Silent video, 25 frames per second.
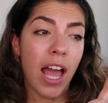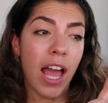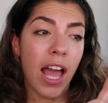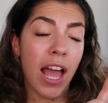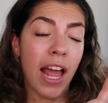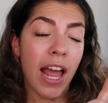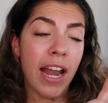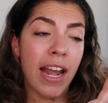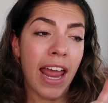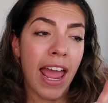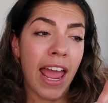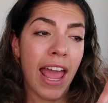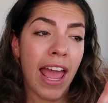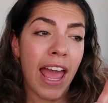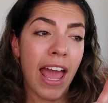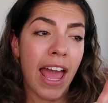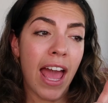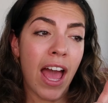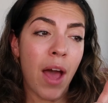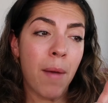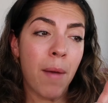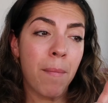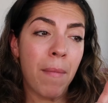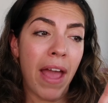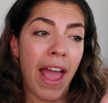an
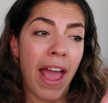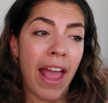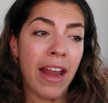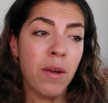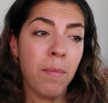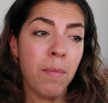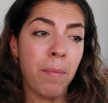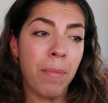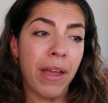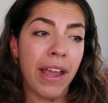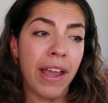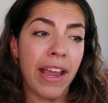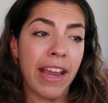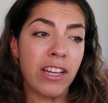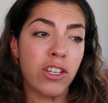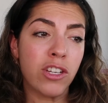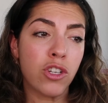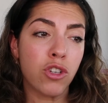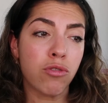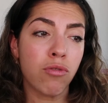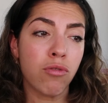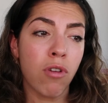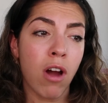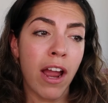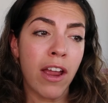NP
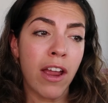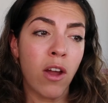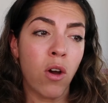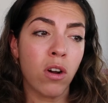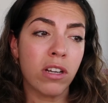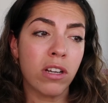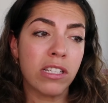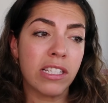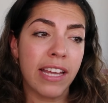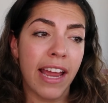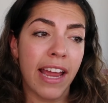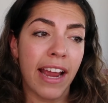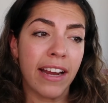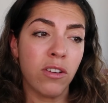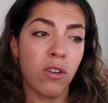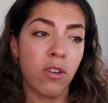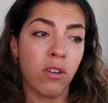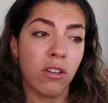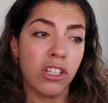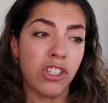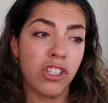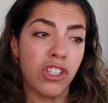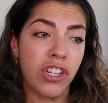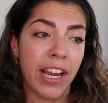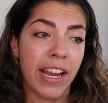Triox
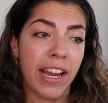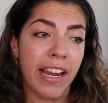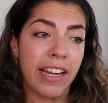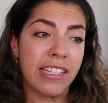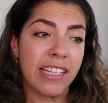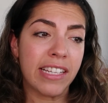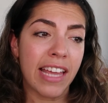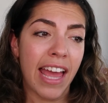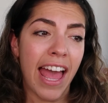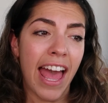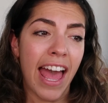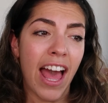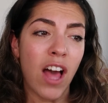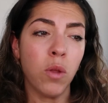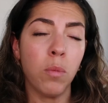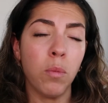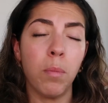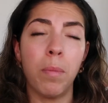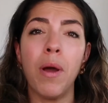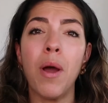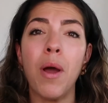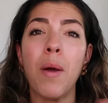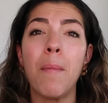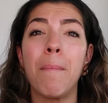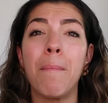technology to
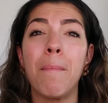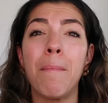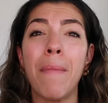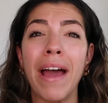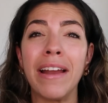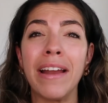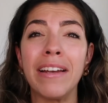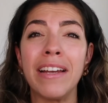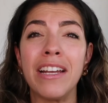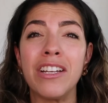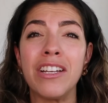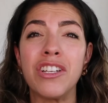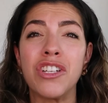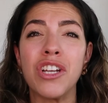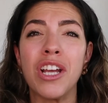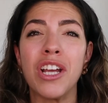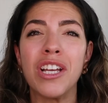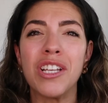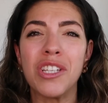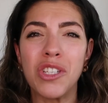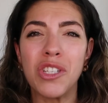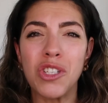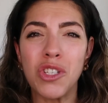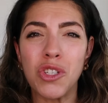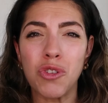help manage
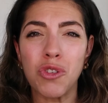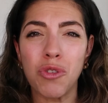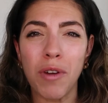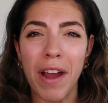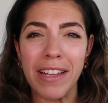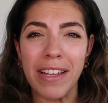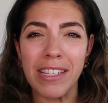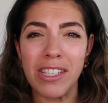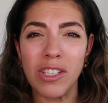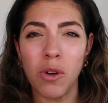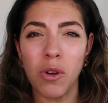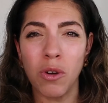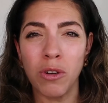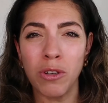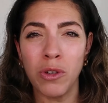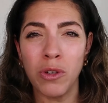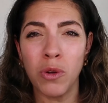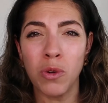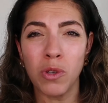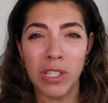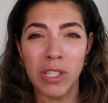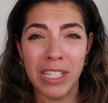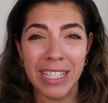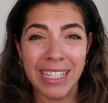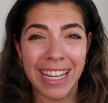stress on
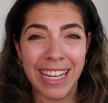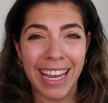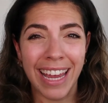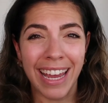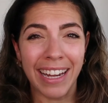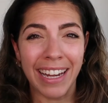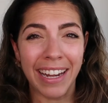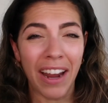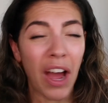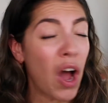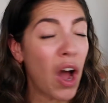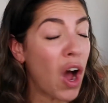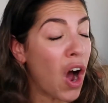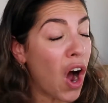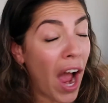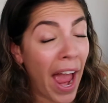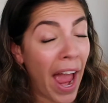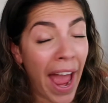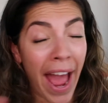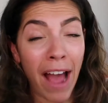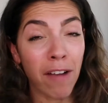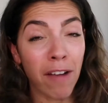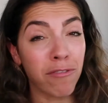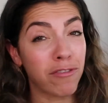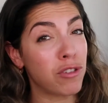your skin. I
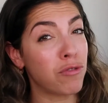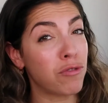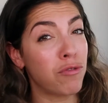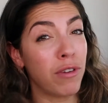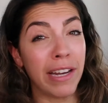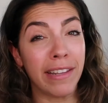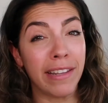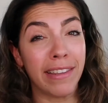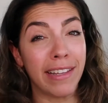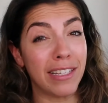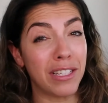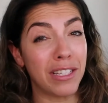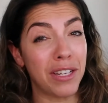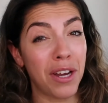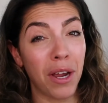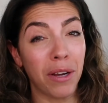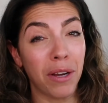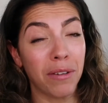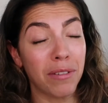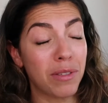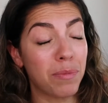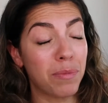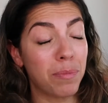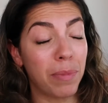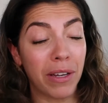have to read these
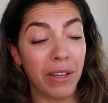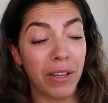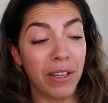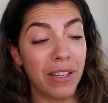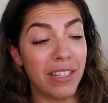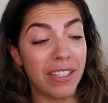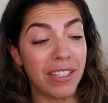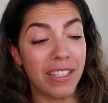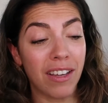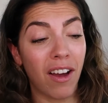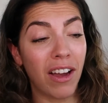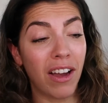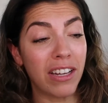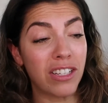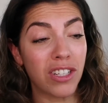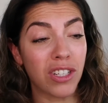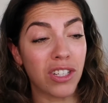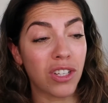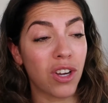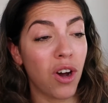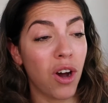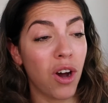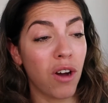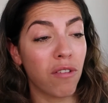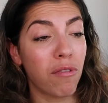notes because I
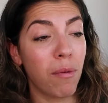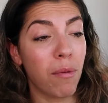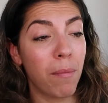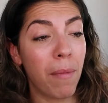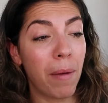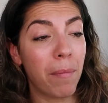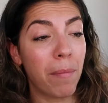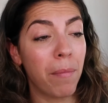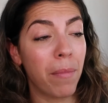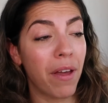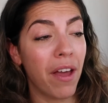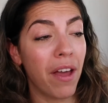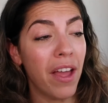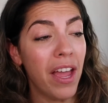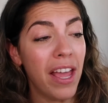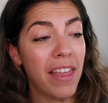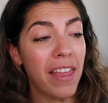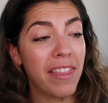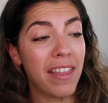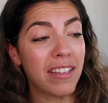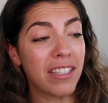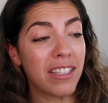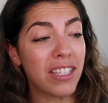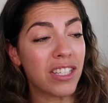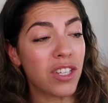just can't remember.
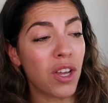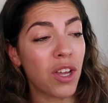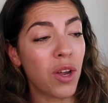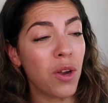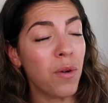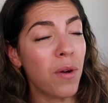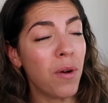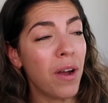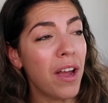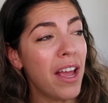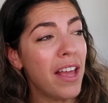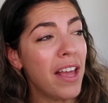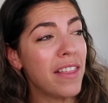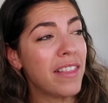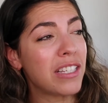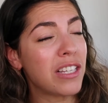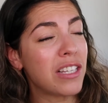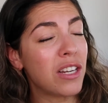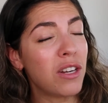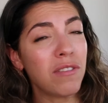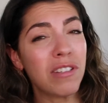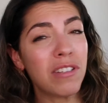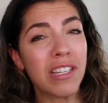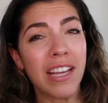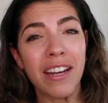There's a
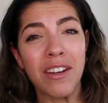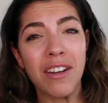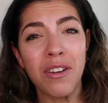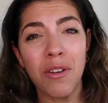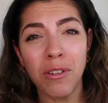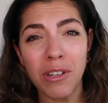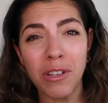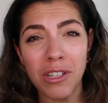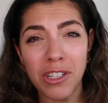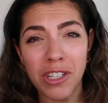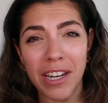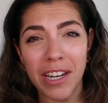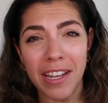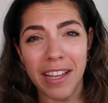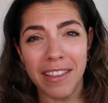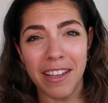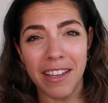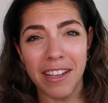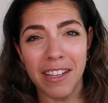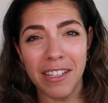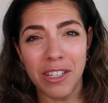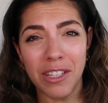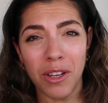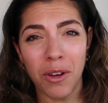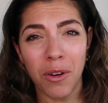lot of technology
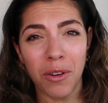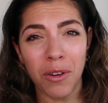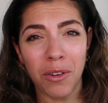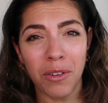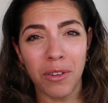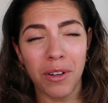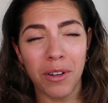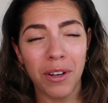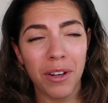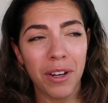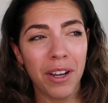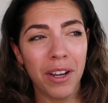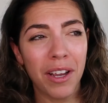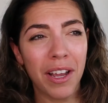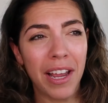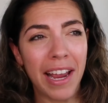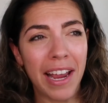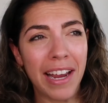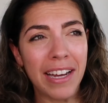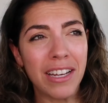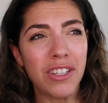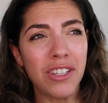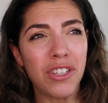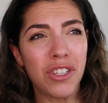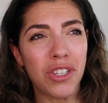that has gone
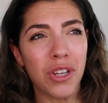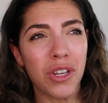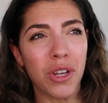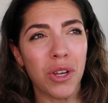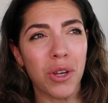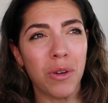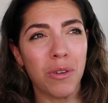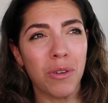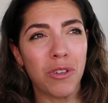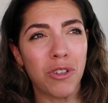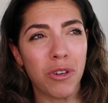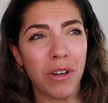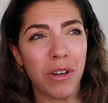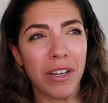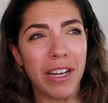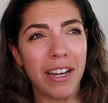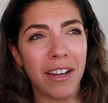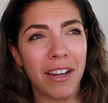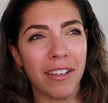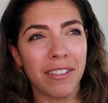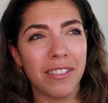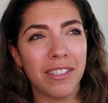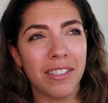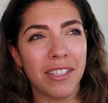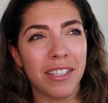into Trinny
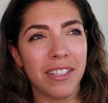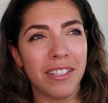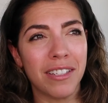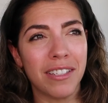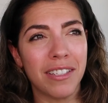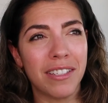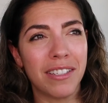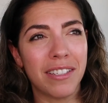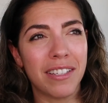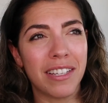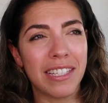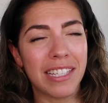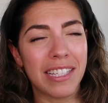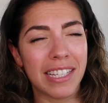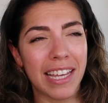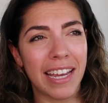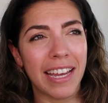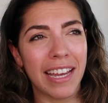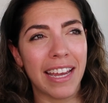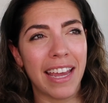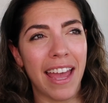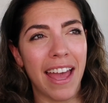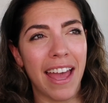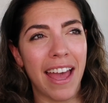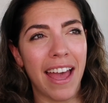London's
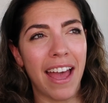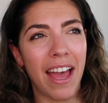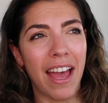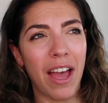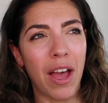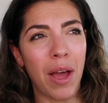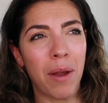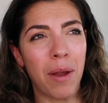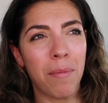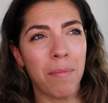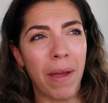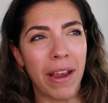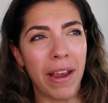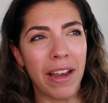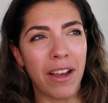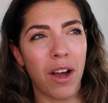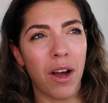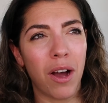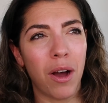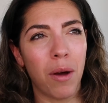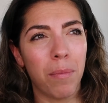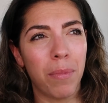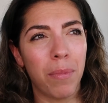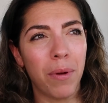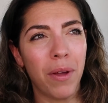skincare and
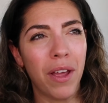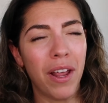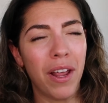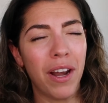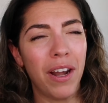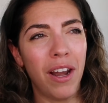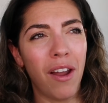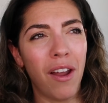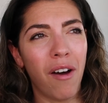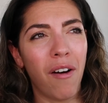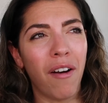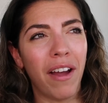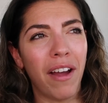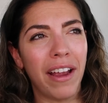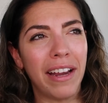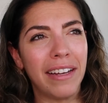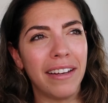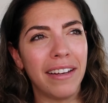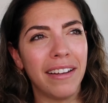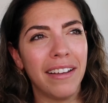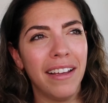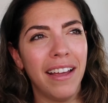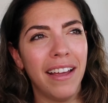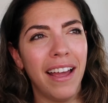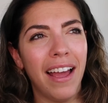makeup
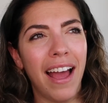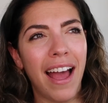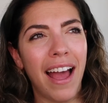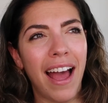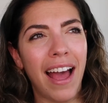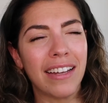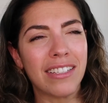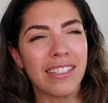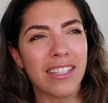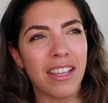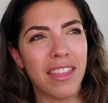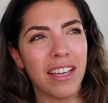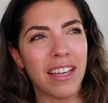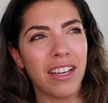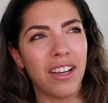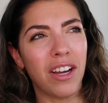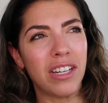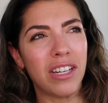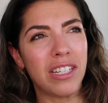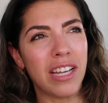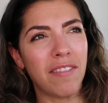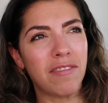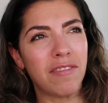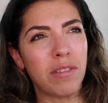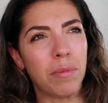line, and I think
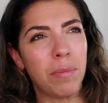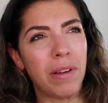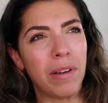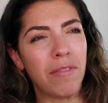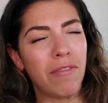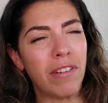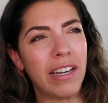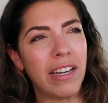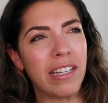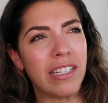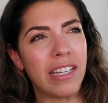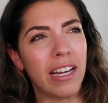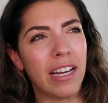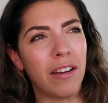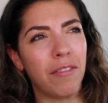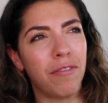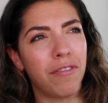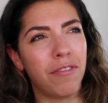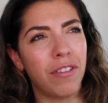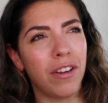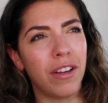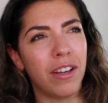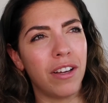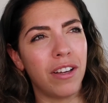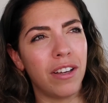I'd have to be reading
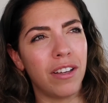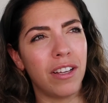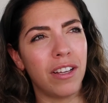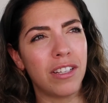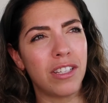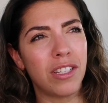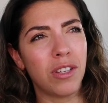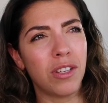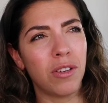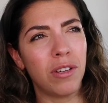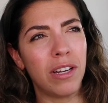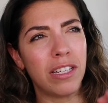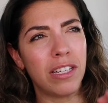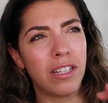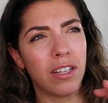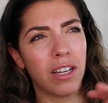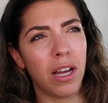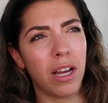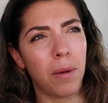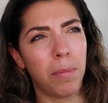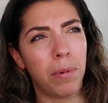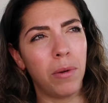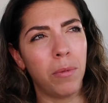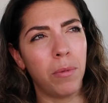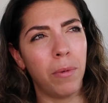for a solid
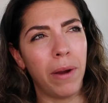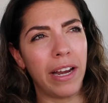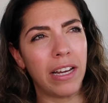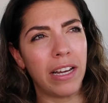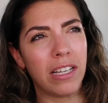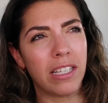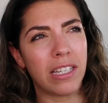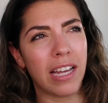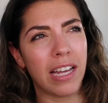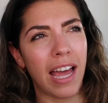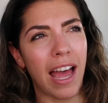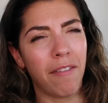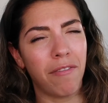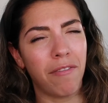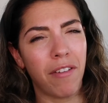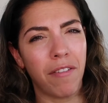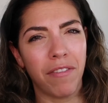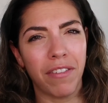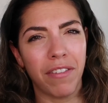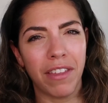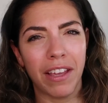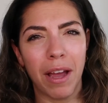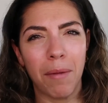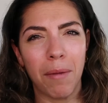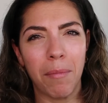couple of weeks to have
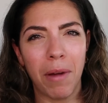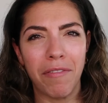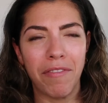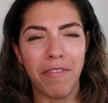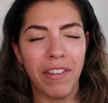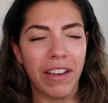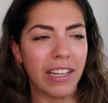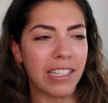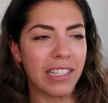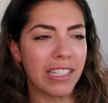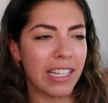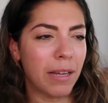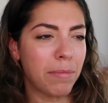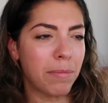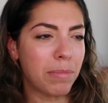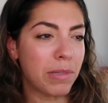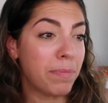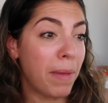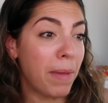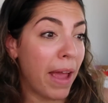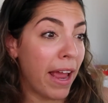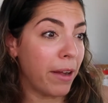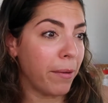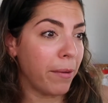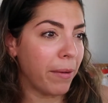everything at my fingertips,
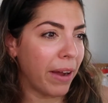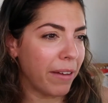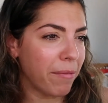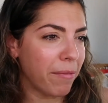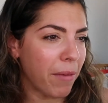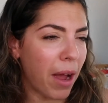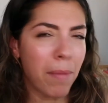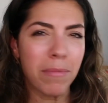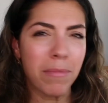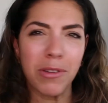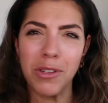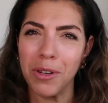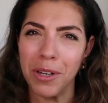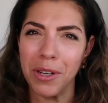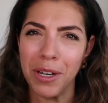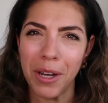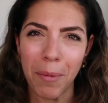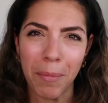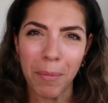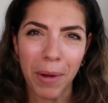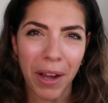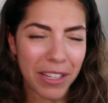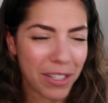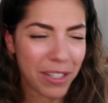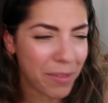but anyway, I'm sure you
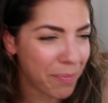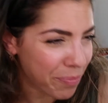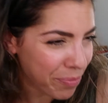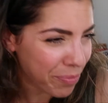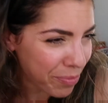don't mind.